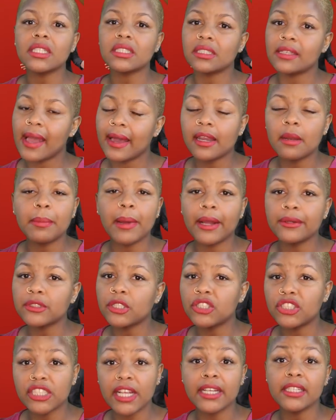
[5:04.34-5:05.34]
is not
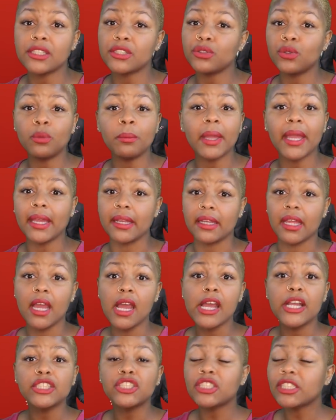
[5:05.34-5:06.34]
about to chase you men.
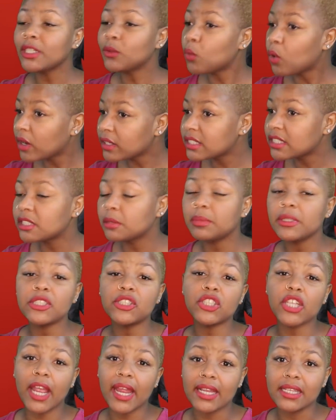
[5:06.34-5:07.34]
She wants to
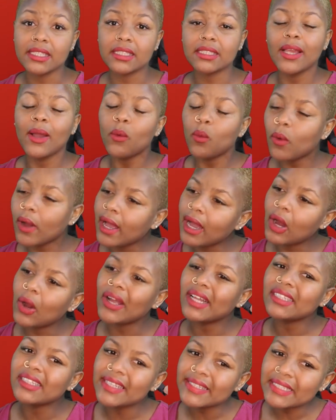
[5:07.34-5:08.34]
be chased.
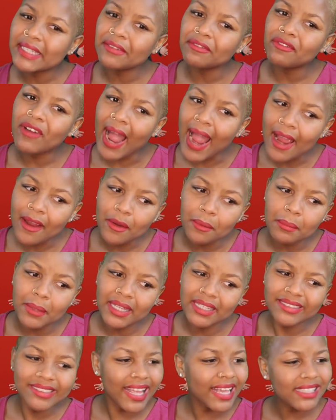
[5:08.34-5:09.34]
Well, in this
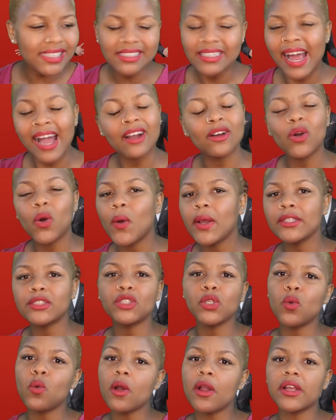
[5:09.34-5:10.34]
environment, that's not
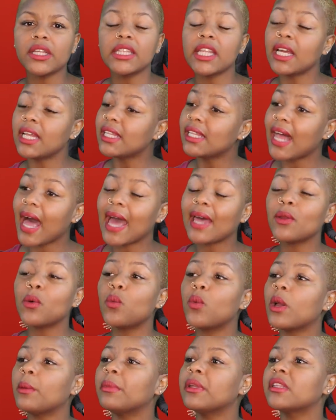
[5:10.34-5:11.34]
going to work. There are a lot
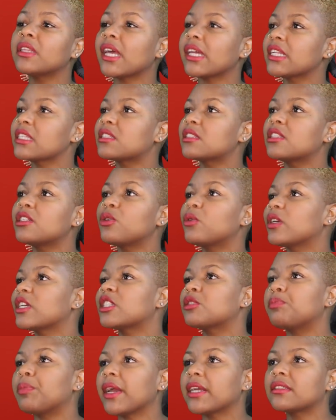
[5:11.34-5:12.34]
of women that are still
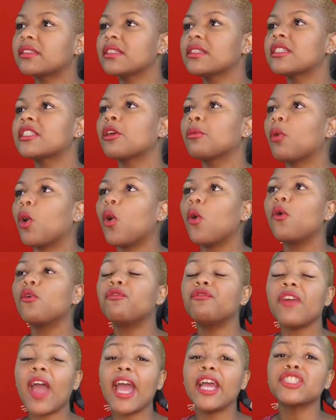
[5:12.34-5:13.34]
expecting some
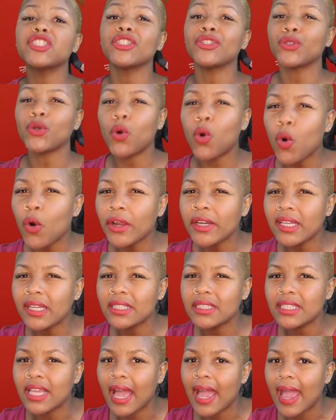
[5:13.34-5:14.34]
old-fashioned
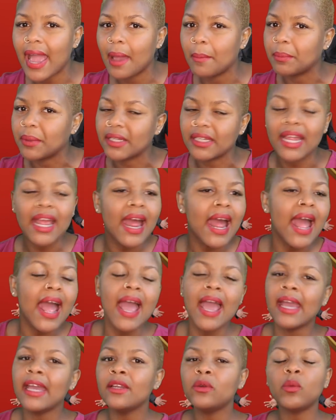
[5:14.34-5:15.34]
courting to happen.
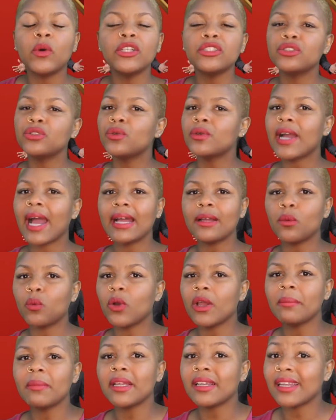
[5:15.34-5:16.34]
And when you got
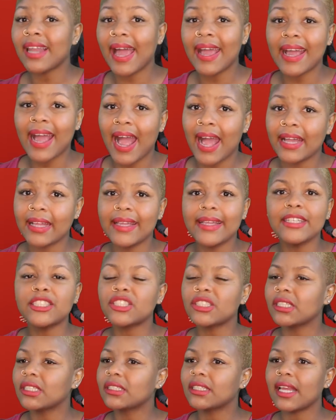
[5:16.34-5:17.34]
women like
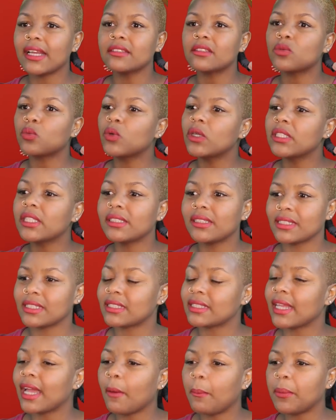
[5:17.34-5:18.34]
Aisha that's willing to
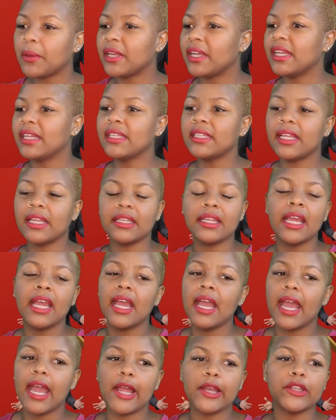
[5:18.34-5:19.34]
step in
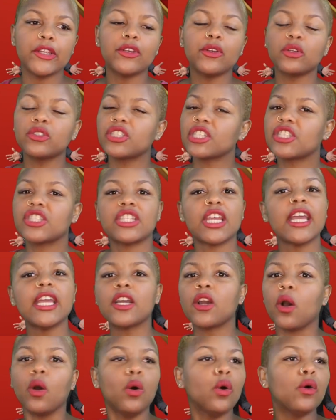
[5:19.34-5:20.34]
and just
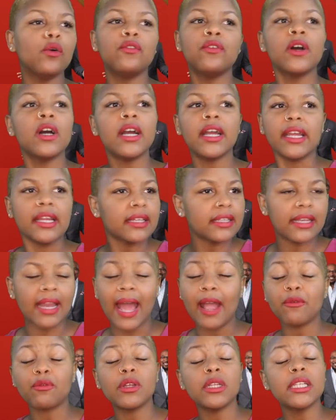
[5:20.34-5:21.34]
take over and
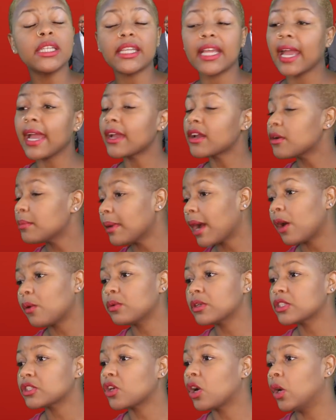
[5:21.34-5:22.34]
not really care
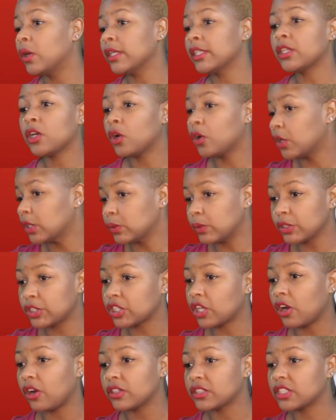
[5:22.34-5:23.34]
about what's going on
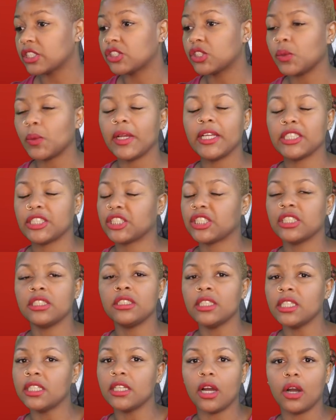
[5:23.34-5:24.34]
with y'all situation,